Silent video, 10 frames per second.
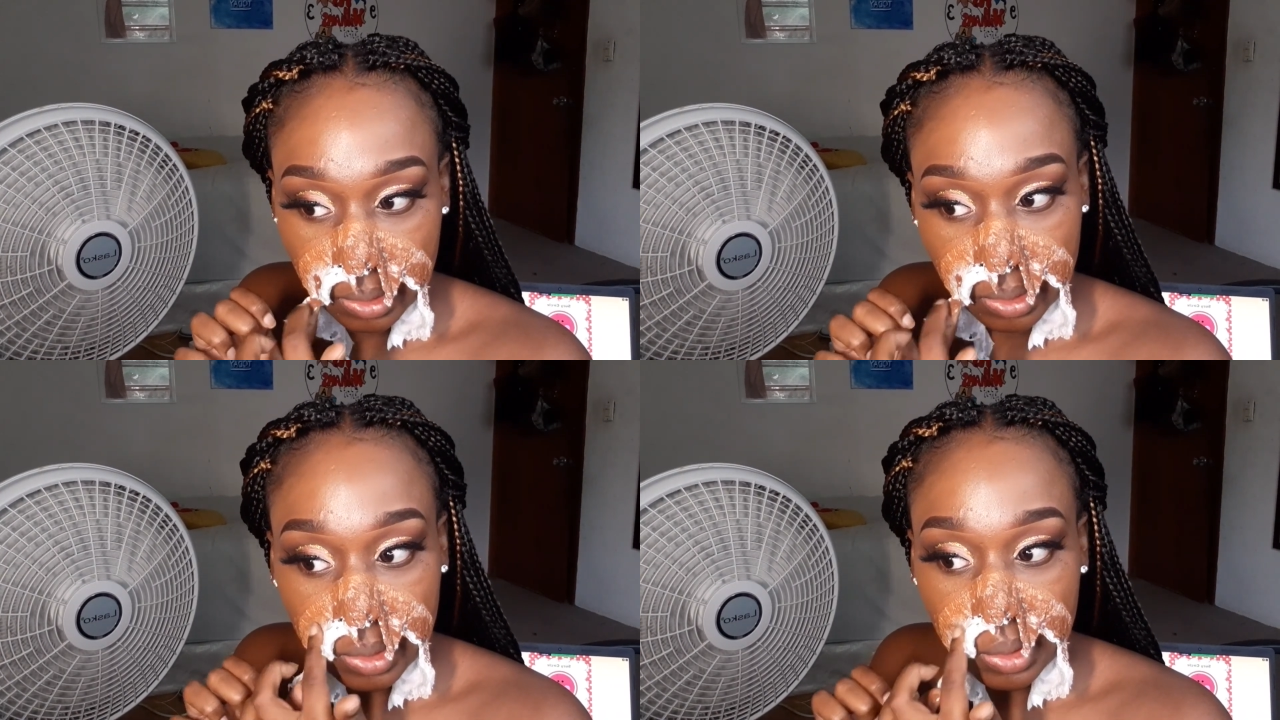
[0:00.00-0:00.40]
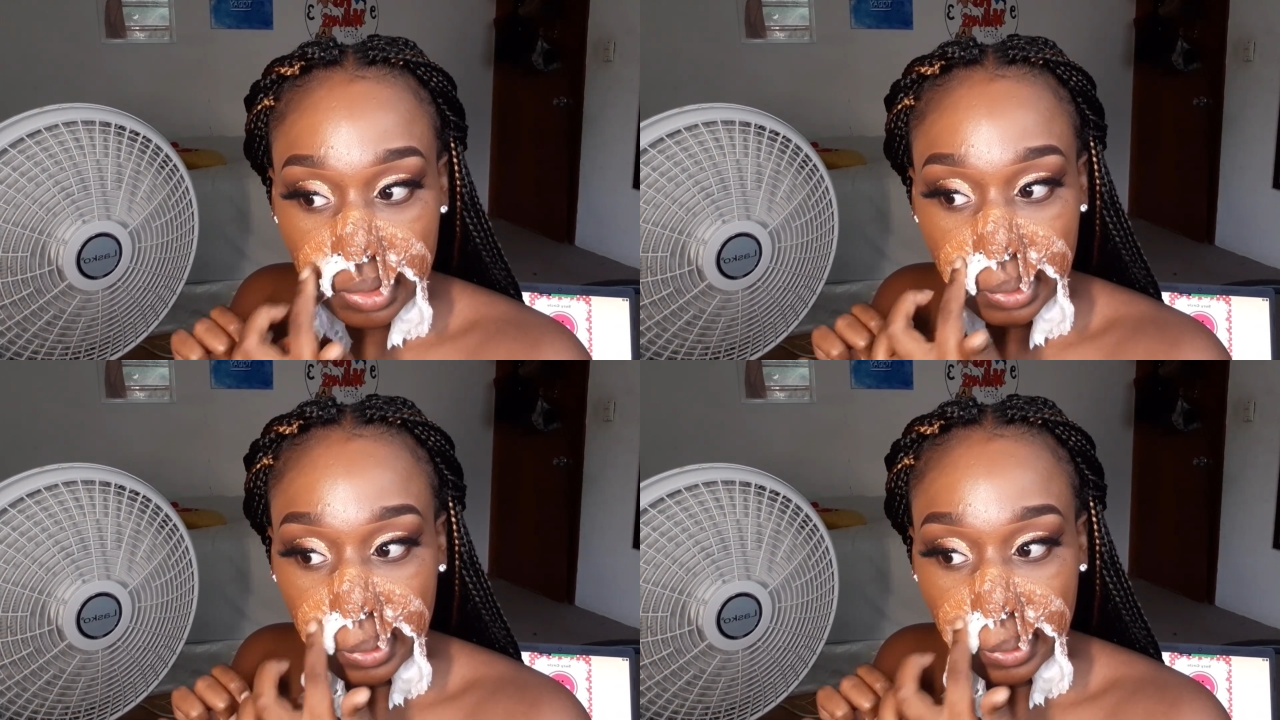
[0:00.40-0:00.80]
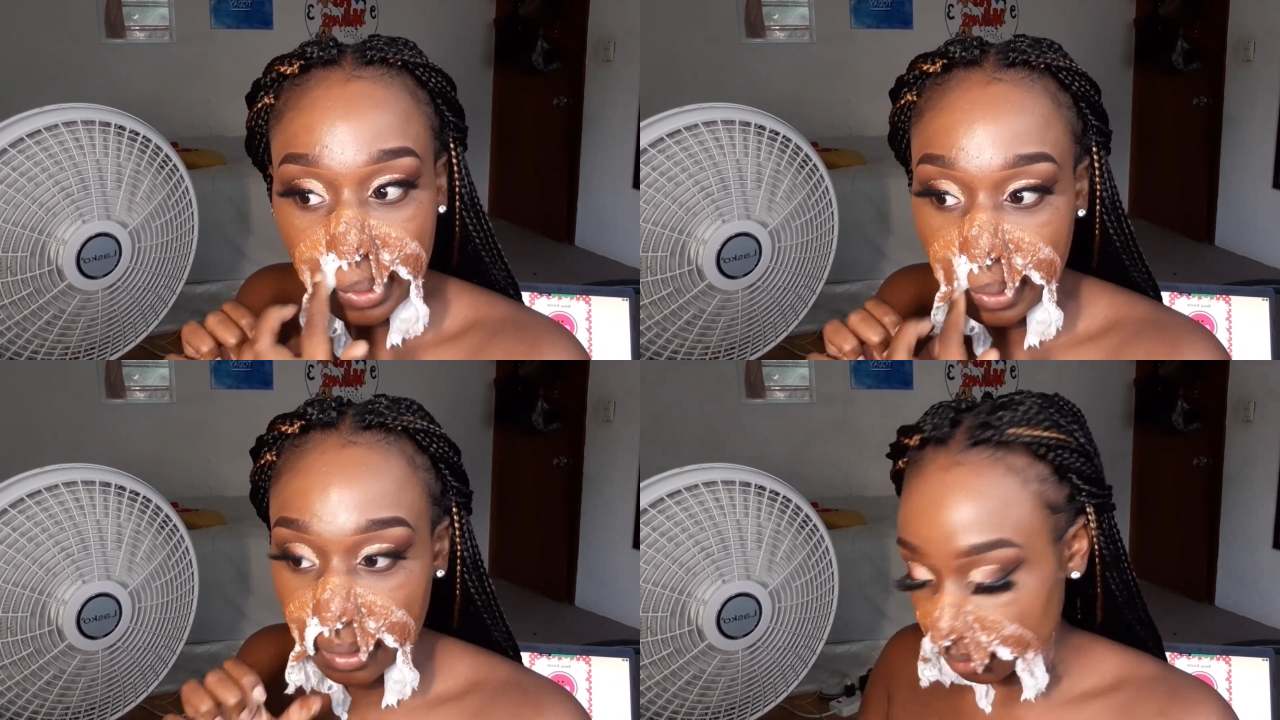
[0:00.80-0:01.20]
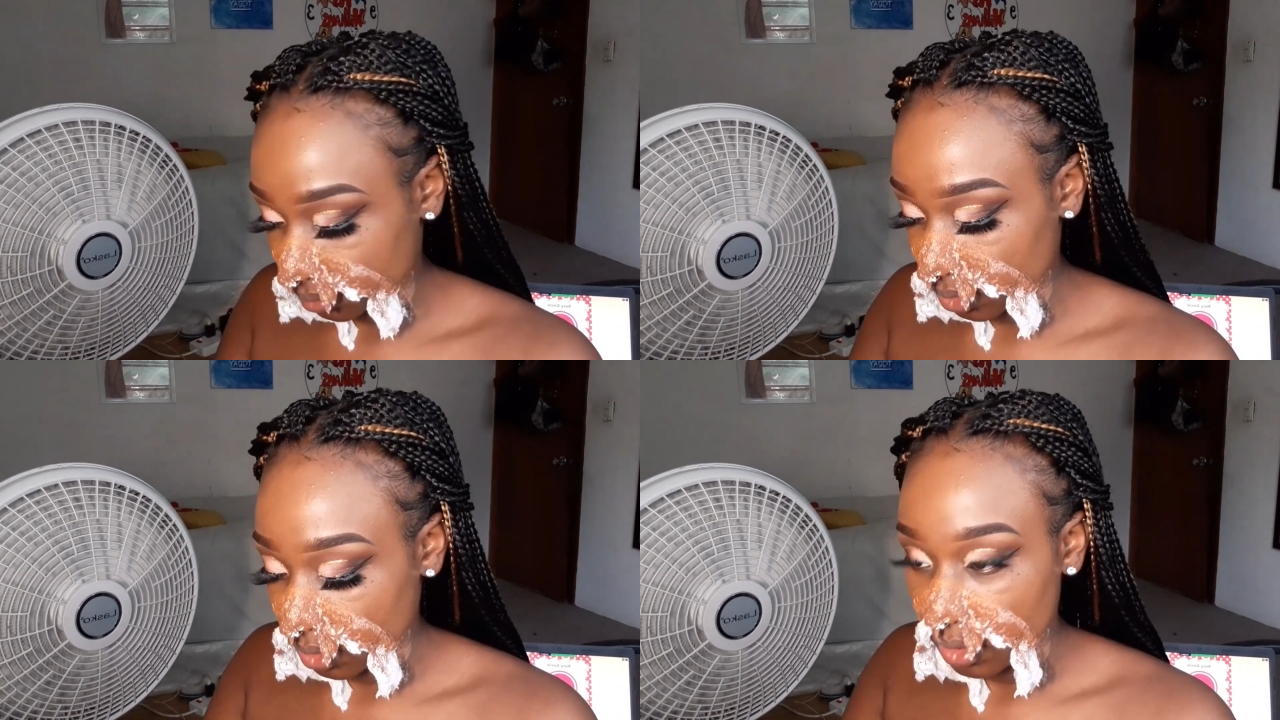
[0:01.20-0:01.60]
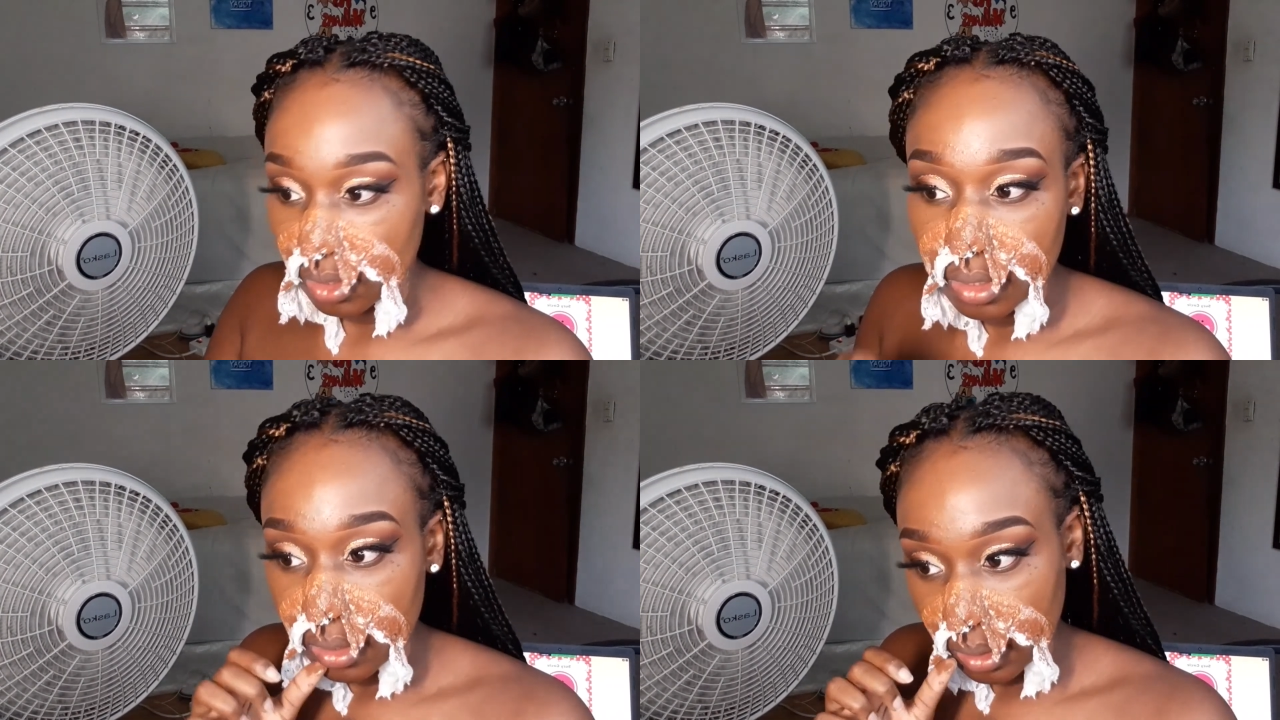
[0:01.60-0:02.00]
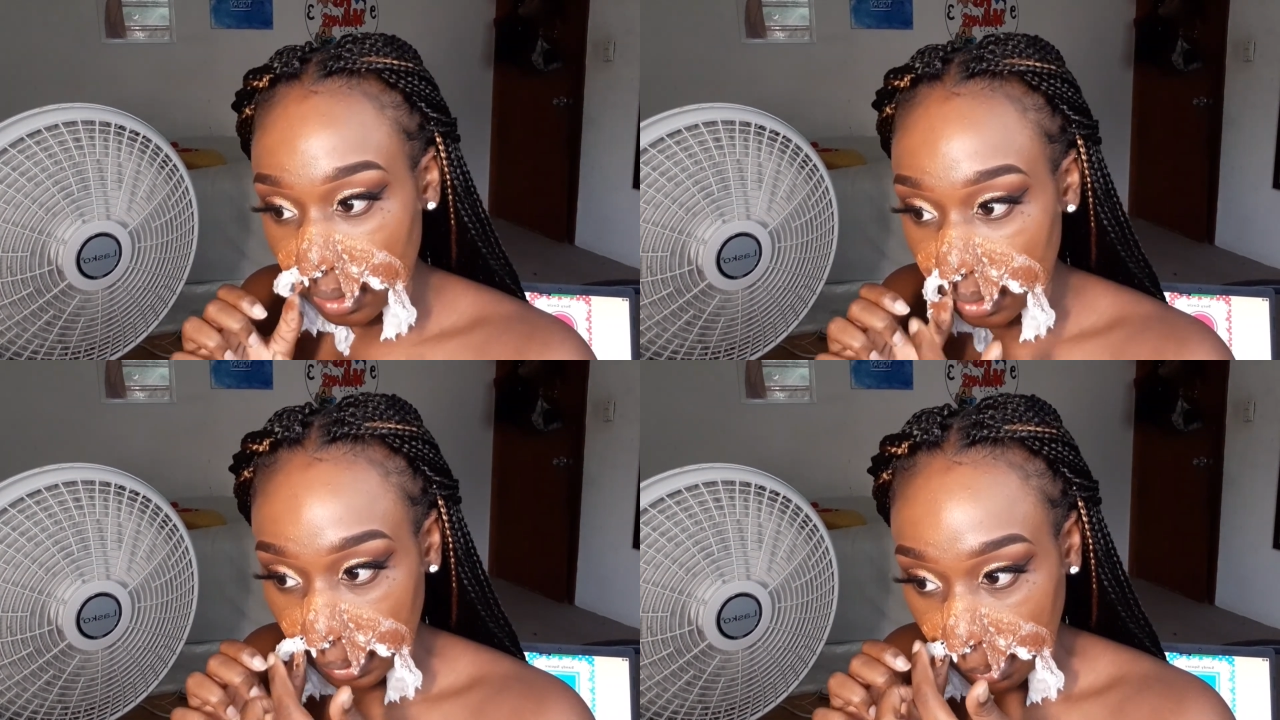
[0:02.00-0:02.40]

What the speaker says: cover up what the stick foundation